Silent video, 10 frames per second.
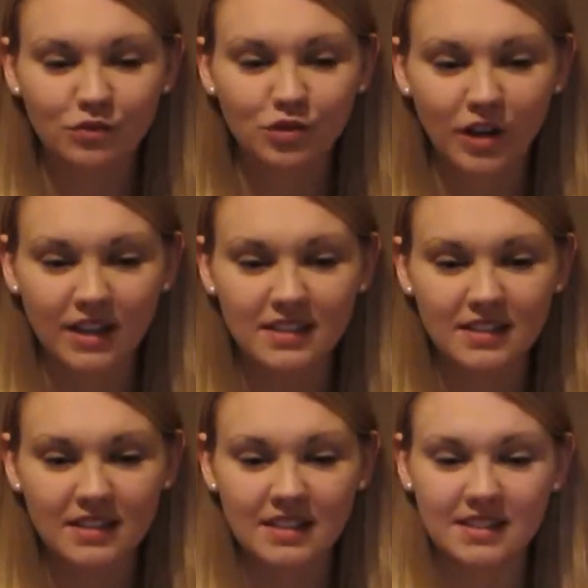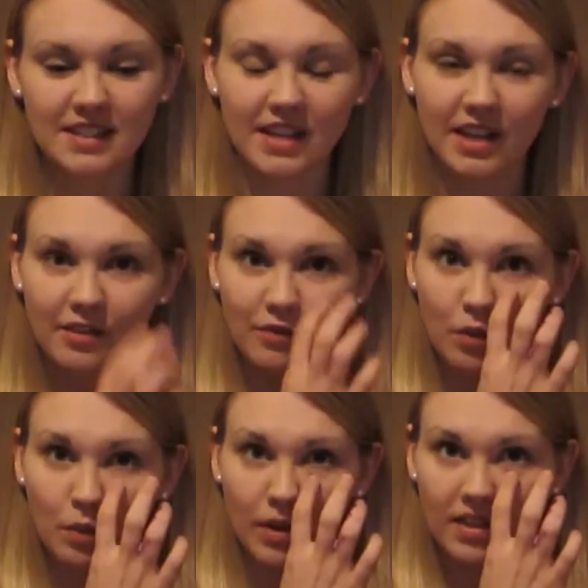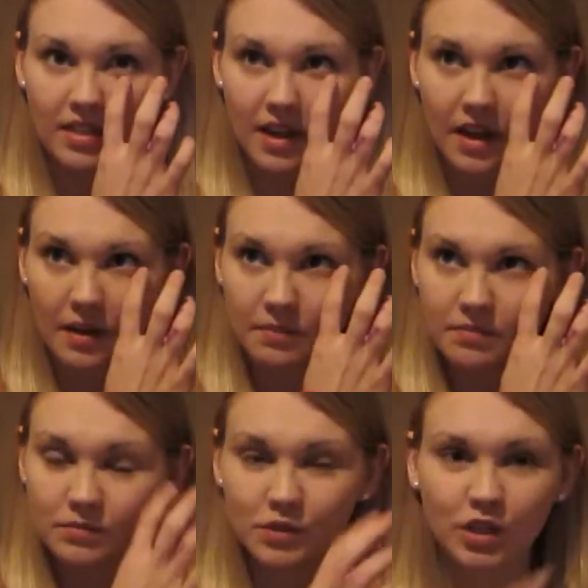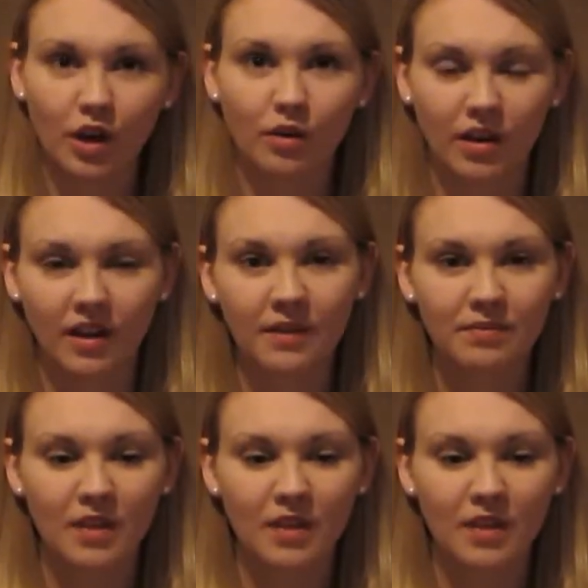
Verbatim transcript: tried to conceive with um, Dakota,